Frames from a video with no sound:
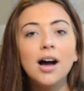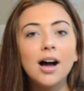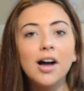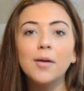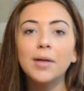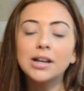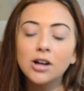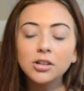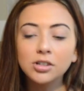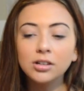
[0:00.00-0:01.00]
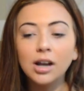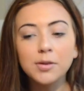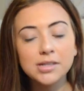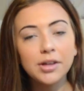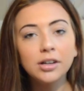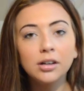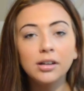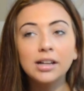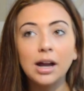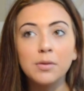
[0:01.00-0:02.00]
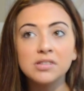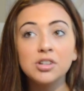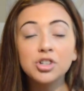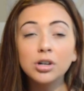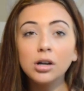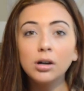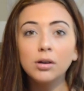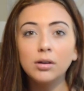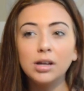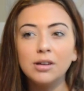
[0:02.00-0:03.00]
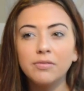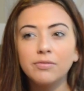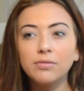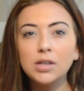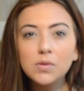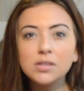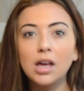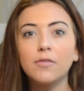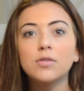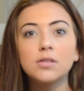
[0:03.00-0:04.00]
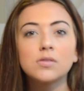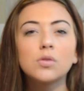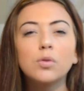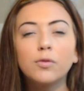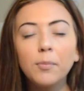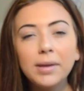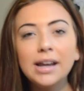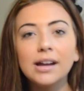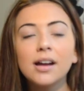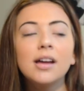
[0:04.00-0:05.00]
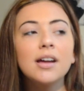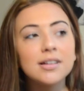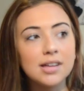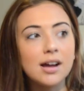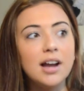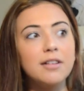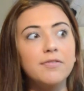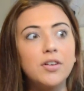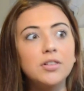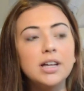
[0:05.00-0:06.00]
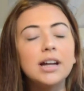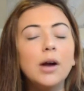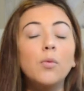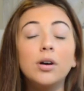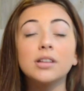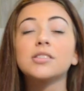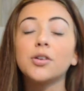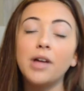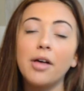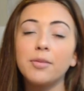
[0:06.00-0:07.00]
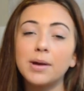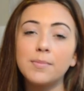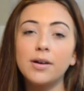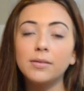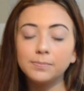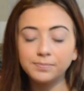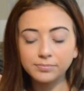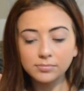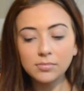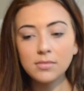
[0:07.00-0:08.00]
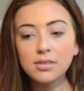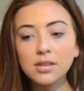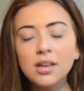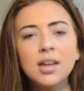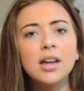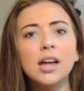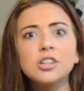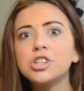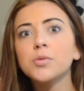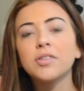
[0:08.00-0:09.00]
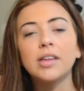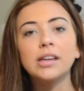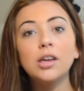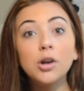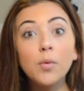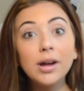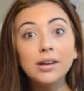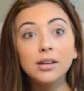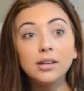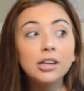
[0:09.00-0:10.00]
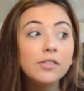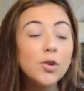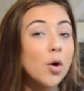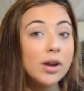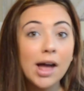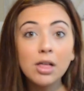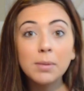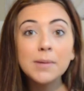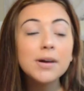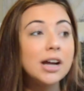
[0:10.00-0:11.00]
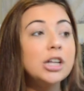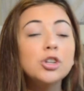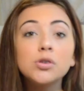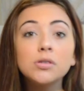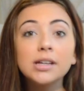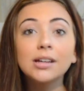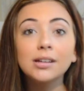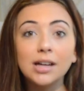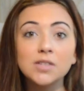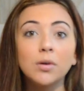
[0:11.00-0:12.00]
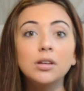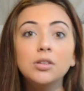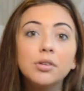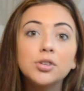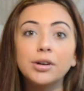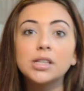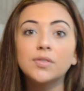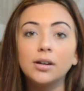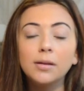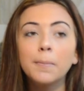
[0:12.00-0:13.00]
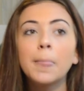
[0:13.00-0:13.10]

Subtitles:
and I talked to her and I was telling her I wasn't sure if UCF was a school for me because I kind of felt like I wanted to go to Alabama. And she was like, you know what, if you go to Alabama and you don't like it, guess what, you can transfer.